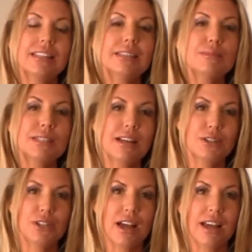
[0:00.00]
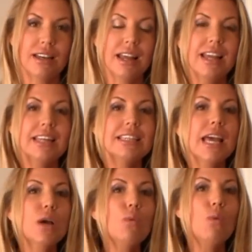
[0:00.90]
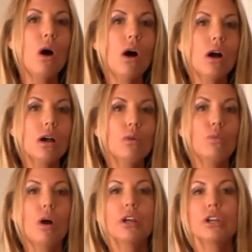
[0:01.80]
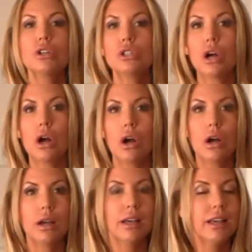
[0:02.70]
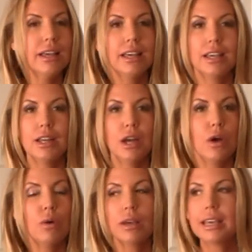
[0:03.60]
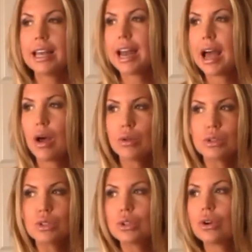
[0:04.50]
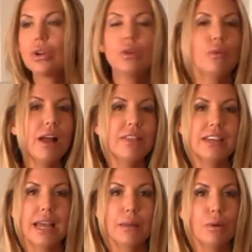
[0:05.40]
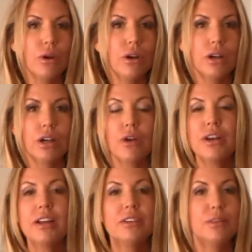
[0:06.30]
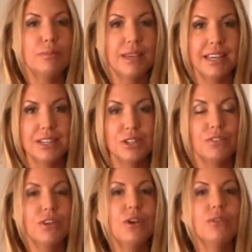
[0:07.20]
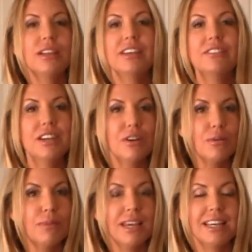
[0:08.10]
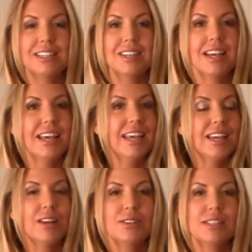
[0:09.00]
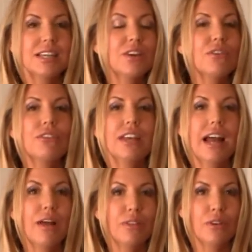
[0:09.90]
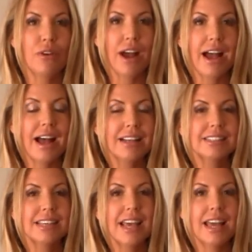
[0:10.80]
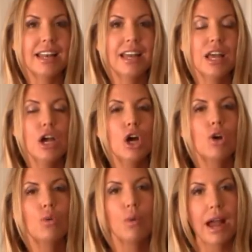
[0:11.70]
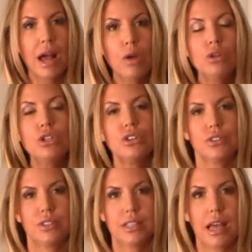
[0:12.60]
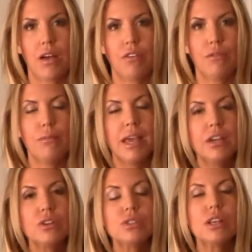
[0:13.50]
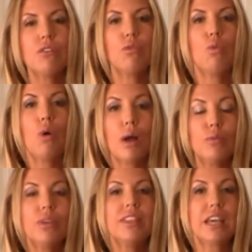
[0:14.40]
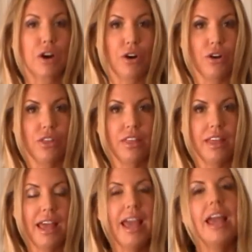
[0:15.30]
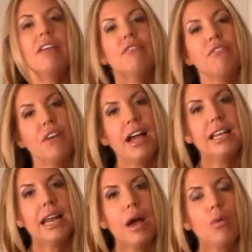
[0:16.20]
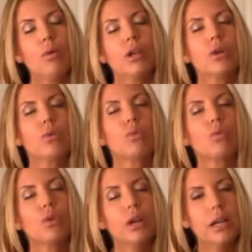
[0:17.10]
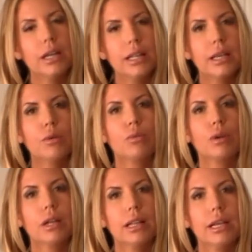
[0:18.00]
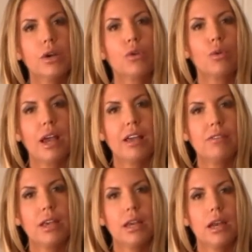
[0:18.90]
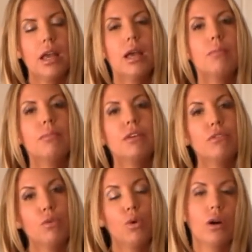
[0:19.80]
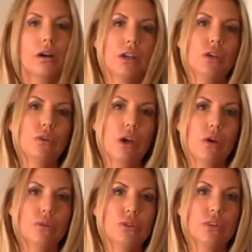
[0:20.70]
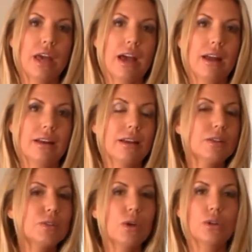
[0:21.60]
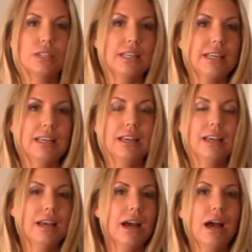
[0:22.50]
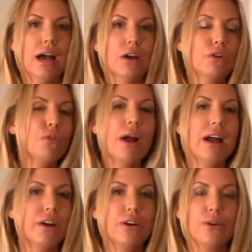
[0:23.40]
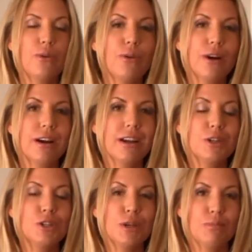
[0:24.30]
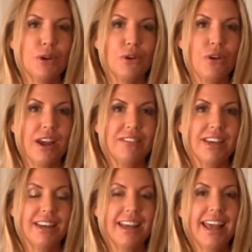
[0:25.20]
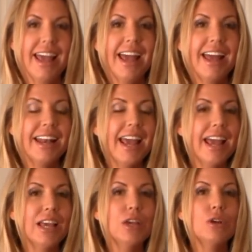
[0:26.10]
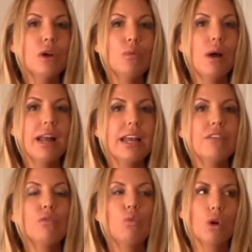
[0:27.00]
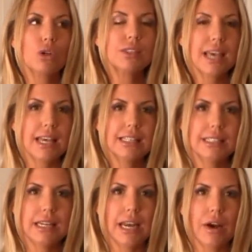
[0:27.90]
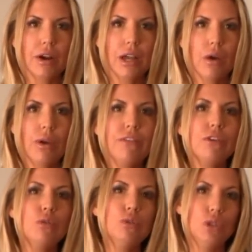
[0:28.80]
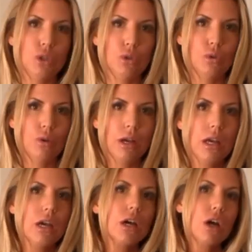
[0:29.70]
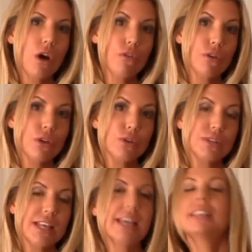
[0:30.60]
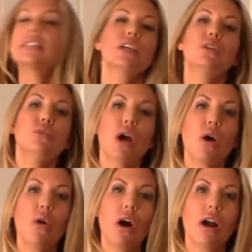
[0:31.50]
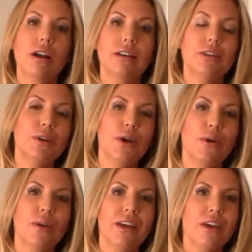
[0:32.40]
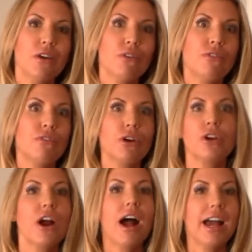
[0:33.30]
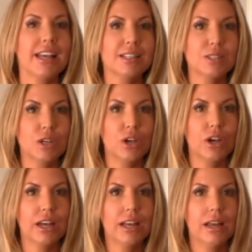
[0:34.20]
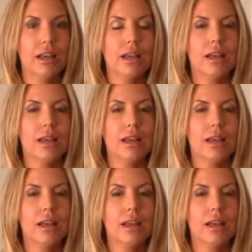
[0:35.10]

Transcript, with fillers: get some sunshine, take a walk, walk your dog, you know, get out, circle around the neighborhood, go down to the beach. If you don't live near a beach, you know, stick your feet out in the grass and ground yourself, make yourself one with the earth, and find out what you're really, really craving before you go to that salty uh, cracker or chip you're craving. And hey, you know what? If worst case scenario, if you do go for those things that you know aren't, you know, for your highest good,